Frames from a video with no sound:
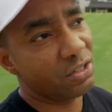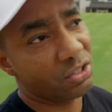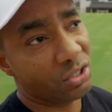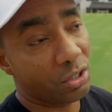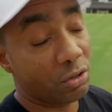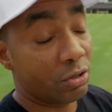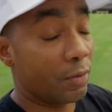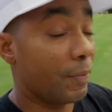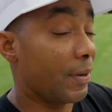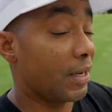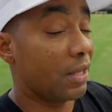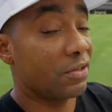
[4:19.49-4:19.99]
So
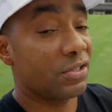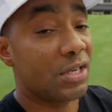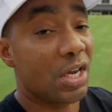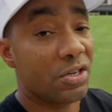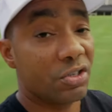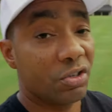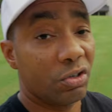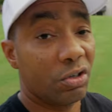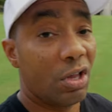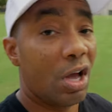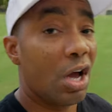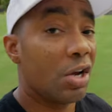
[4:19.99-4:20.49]
depending on the size of
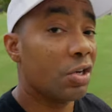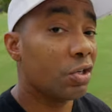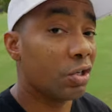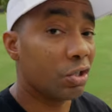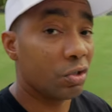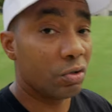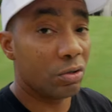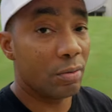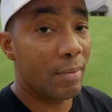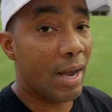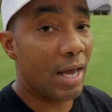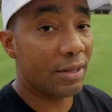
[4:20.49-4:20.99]
your lawn, you can
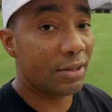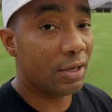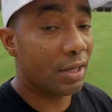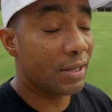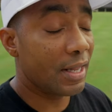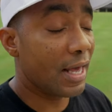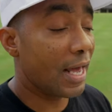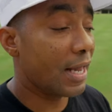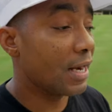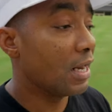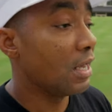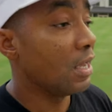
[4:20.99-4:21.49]
do the math on
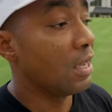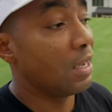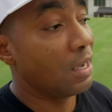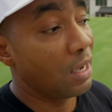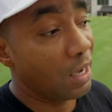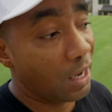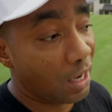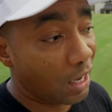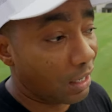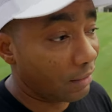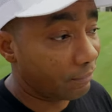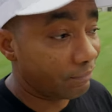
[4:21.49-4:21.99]
that,
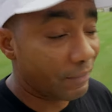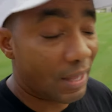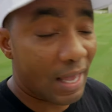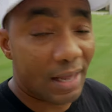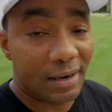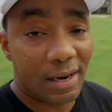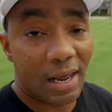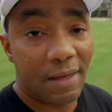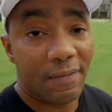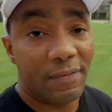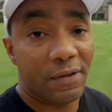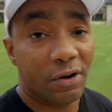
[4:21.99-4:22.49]
uh,
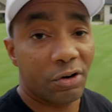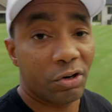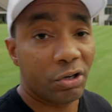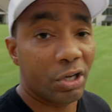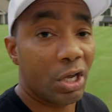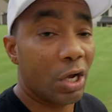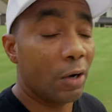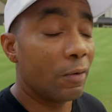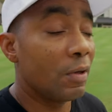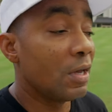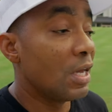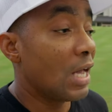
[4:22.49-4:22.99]
and, and there you
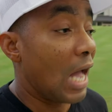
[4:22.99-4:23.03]
go.